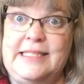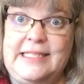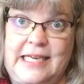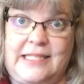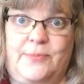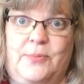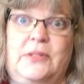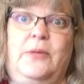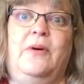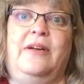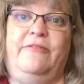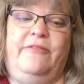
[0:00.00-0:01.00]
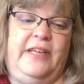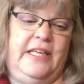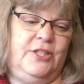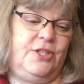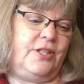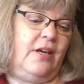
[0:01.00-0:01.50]
desperately want to
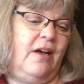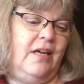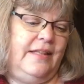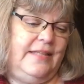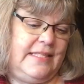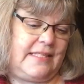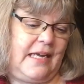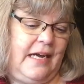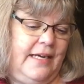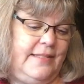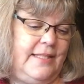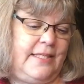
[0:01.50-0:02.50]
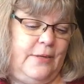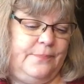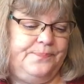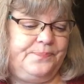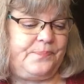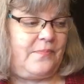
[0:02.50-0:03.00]
finish on this guy so
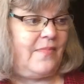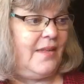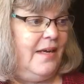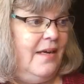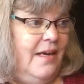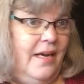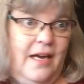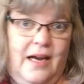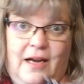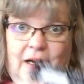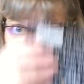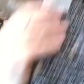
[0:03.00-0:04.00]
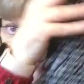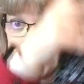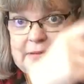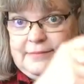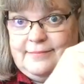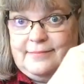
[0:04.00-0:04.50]

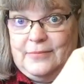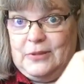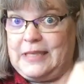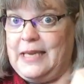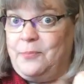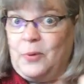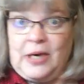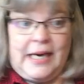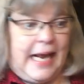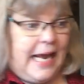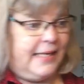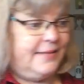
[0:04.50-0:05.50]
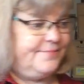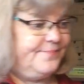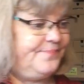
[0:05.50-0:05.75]
we'll we'll keep working at it